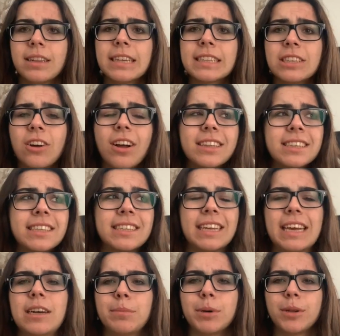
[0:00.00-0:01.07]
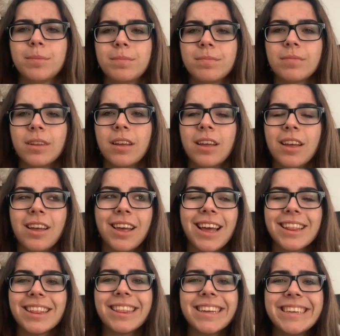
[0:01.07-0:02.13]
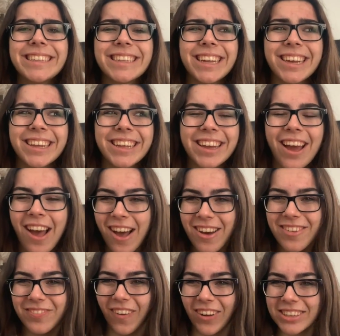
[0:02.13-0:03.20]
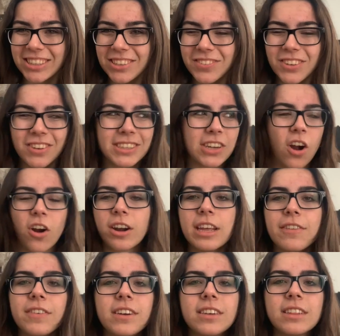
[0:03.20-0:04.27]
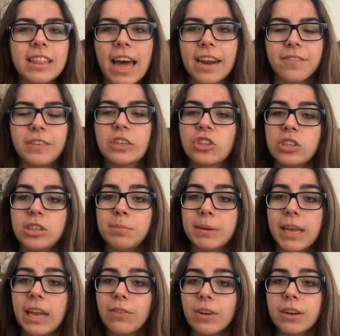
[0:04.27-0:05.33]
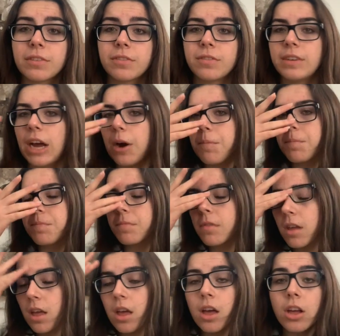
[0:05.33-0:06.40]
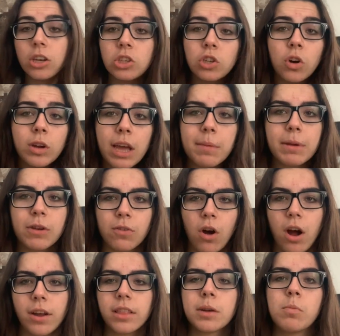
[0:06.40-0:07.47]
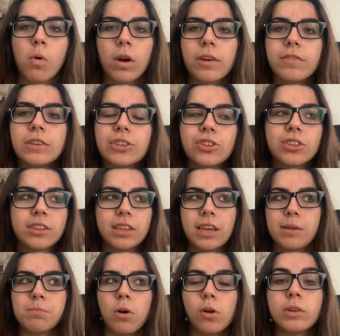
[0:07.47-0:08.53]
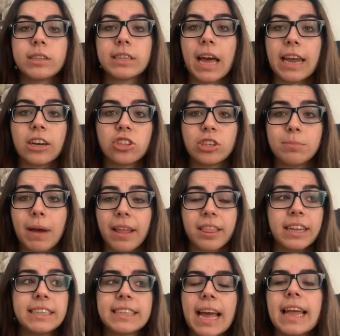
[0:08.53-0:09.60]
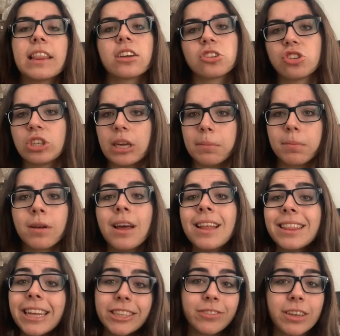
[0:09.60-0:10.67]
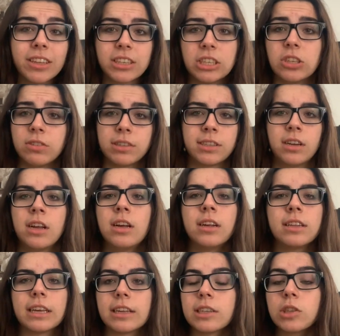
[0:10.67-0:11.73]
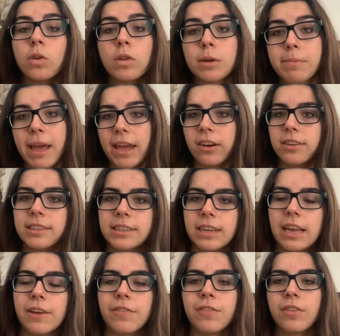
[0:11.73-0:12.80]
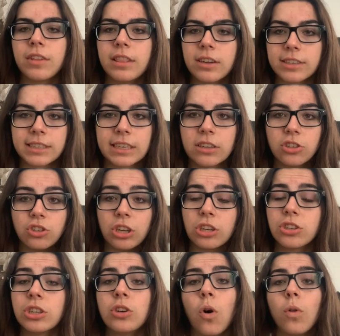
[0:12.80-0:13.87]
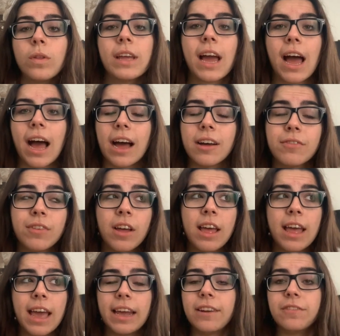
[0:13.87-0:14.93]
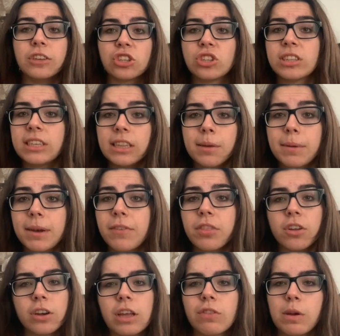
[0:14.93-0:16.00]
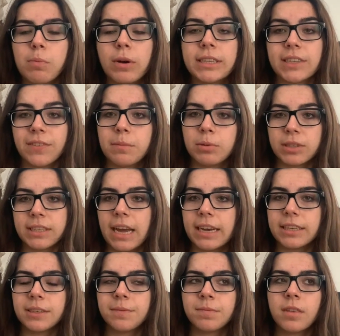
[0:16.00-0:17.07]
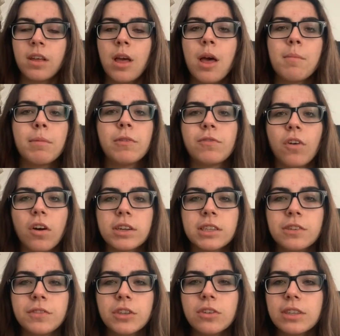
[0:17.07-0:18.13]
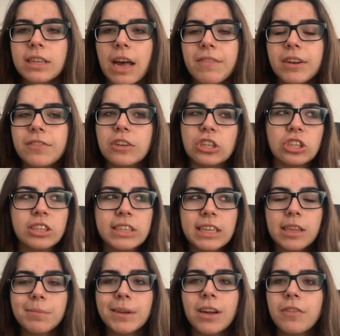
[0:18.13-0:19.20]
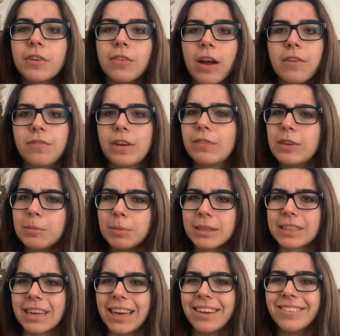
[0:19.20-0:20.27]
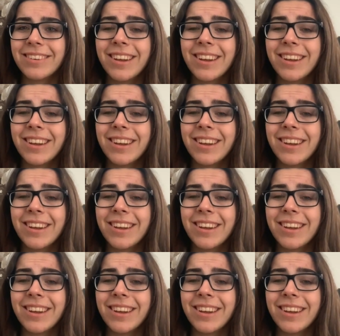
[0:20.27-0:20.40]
That's not sustainable. The thing is, like, fossil fuels aren't even that efficient to begin with. Now, don't get me wrong, they're more efficient than most energy methods and they're cheap. That's why they're used. Like solar panels, if they're single junction, only have an efficiency limit of 33.7%. But fossil fuels have an efficiency limit of around 50%.